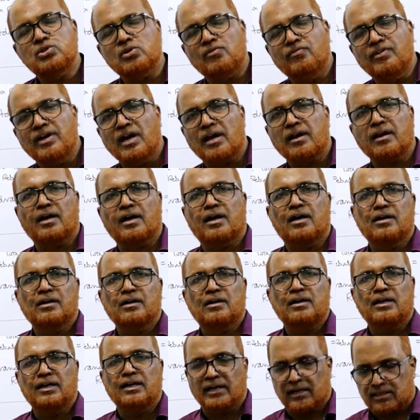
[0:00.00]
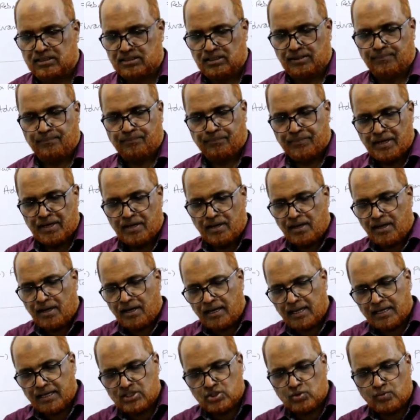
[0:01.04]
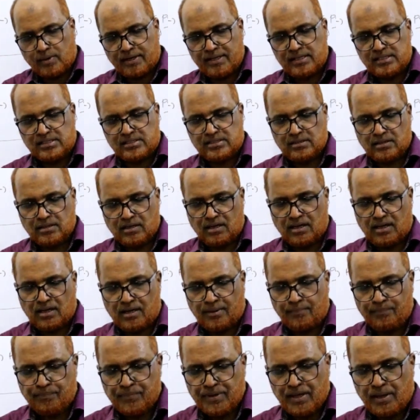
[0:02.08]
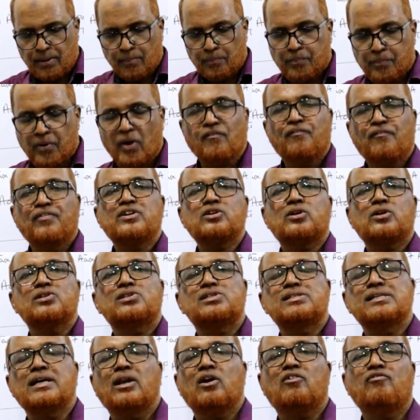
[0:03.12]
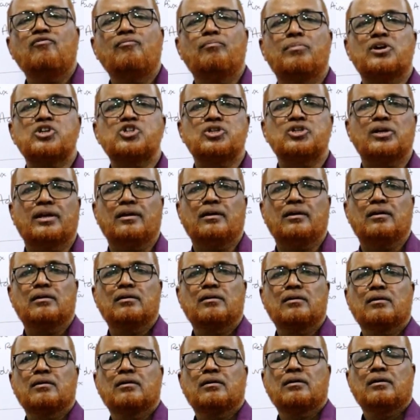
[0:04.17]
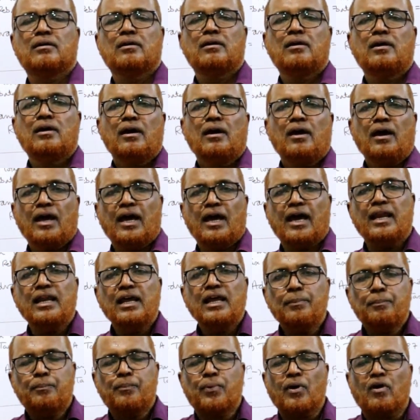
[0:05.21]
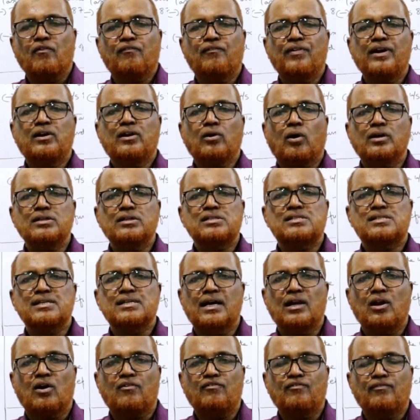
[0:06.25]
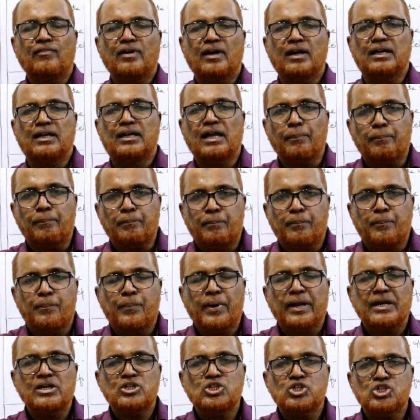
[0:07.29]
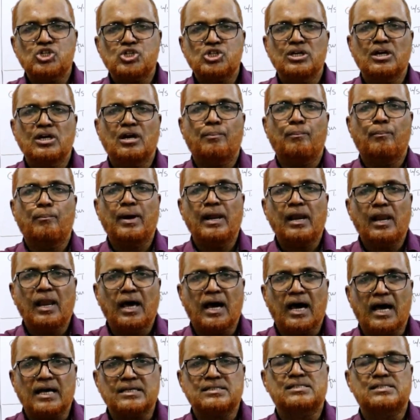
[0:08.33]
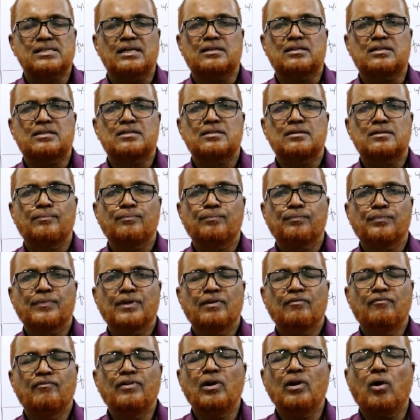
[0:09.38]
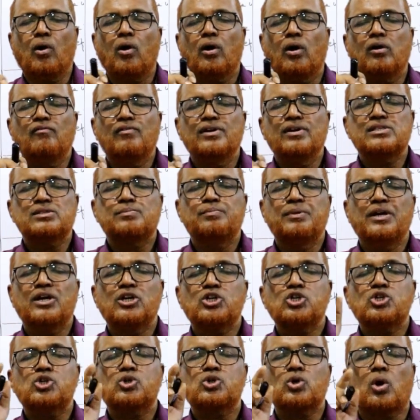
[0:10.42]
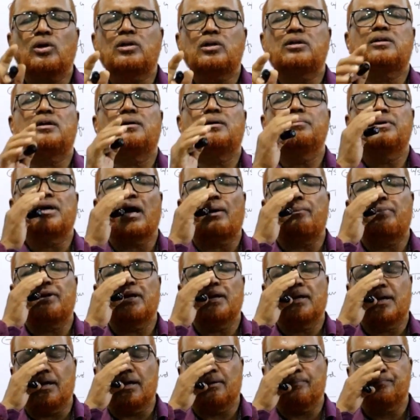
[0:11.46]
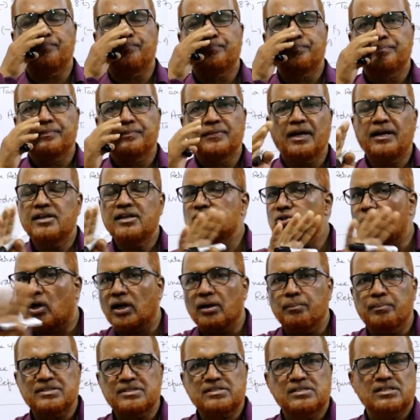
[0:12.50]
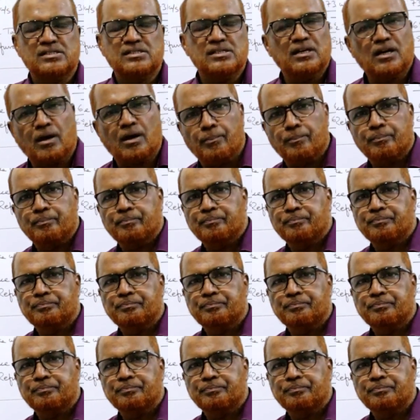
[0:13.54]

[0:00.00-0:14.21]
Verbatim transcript: So we are deducting. Next one is uh, profit on sale of machinery. Any profit on sale of depreciable asset will always be a short-term capital gain. It is not a business income.